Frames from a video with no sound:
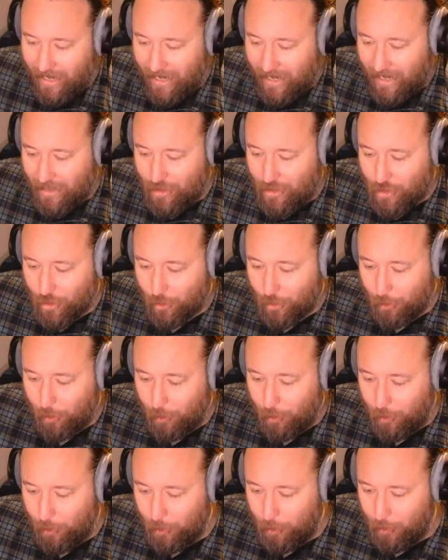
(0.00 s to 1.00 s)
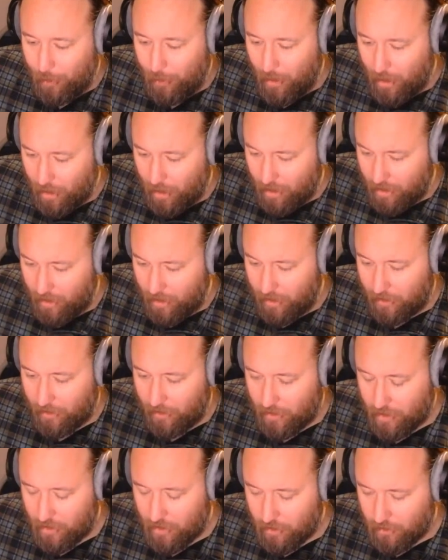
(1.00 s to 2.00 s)
In your book,
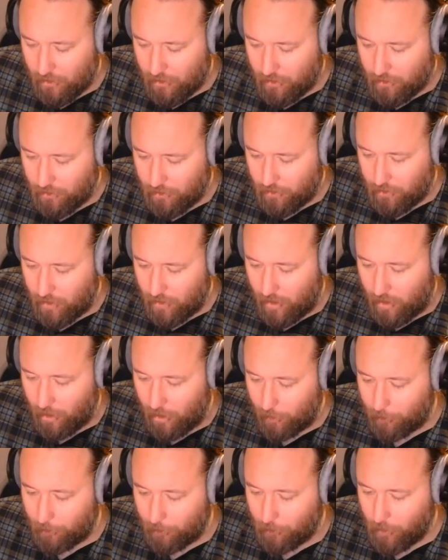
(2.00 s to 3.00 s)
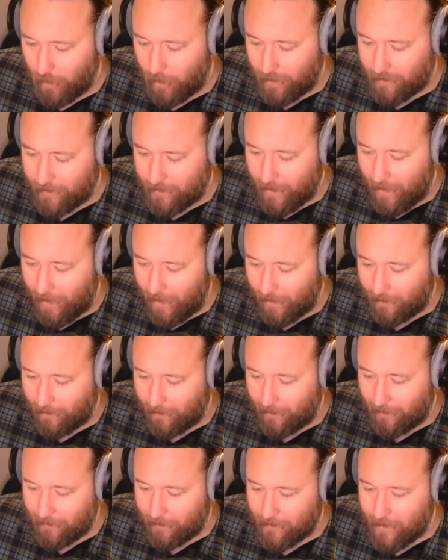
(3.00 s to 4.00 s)
you write that
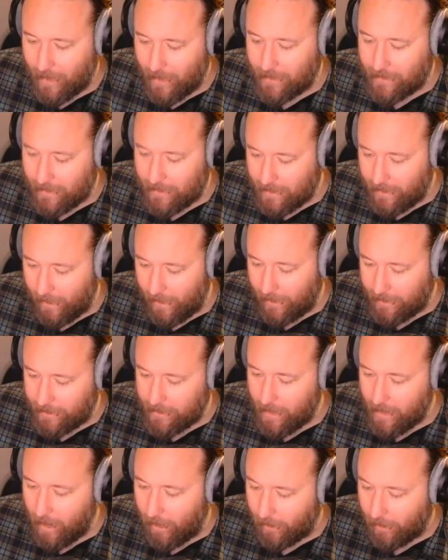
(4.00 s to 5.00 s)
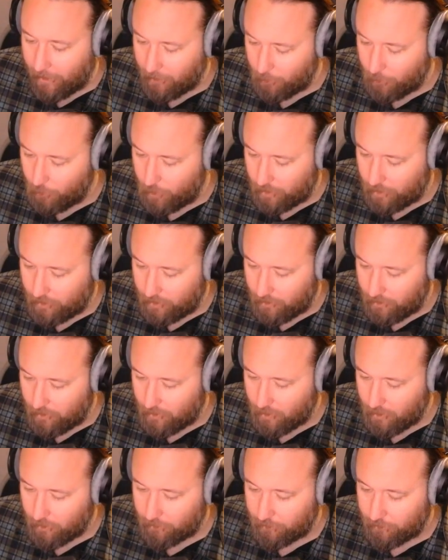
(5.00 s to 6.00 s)
1989 was
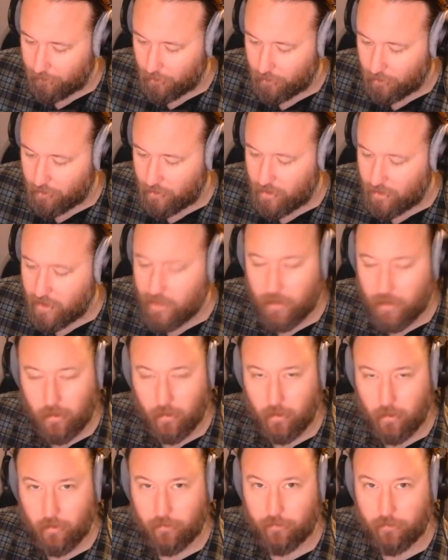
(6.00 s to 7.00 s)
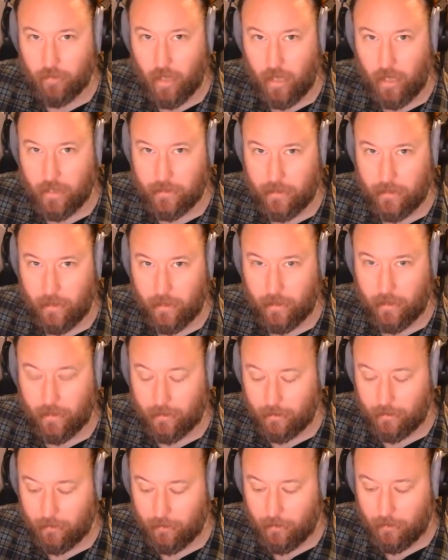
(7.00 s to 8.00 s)
your first year of fly tying.